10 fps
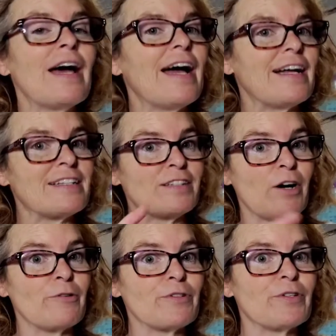It
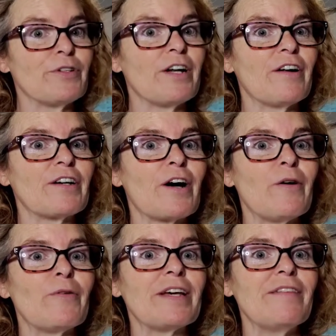goes good on a
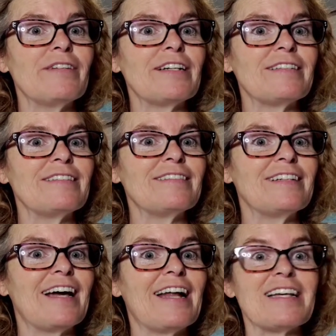cold evening
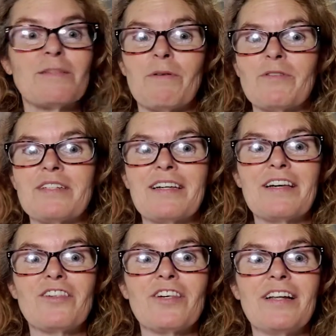and it's supposed to
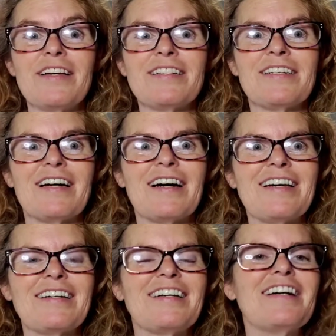get chilly
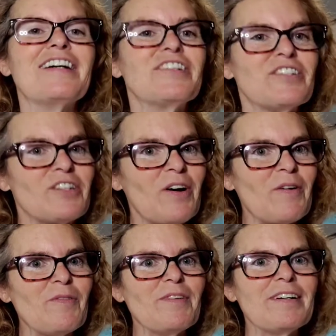tonight.
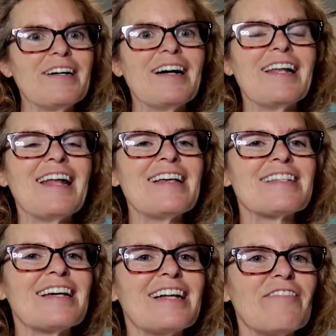So
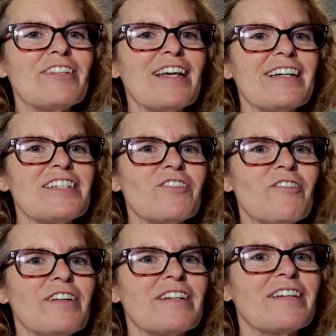let's get everything
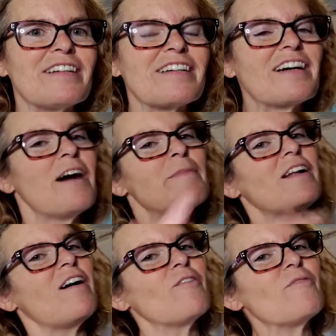started. Come
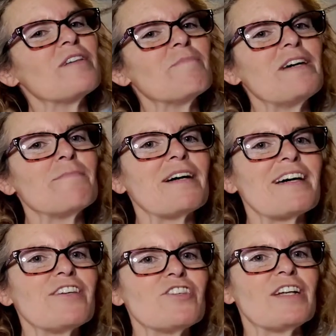along with me in my
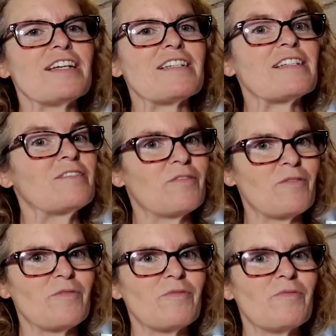kitchen as
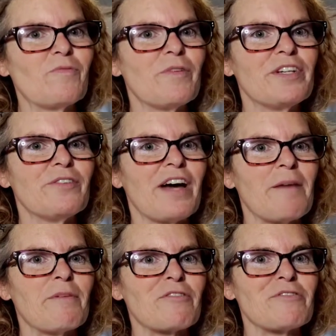we do
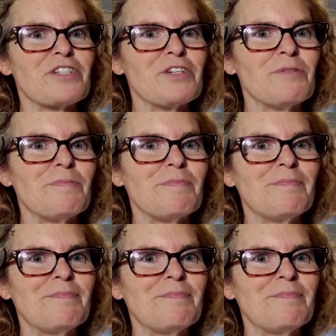hamburger soup.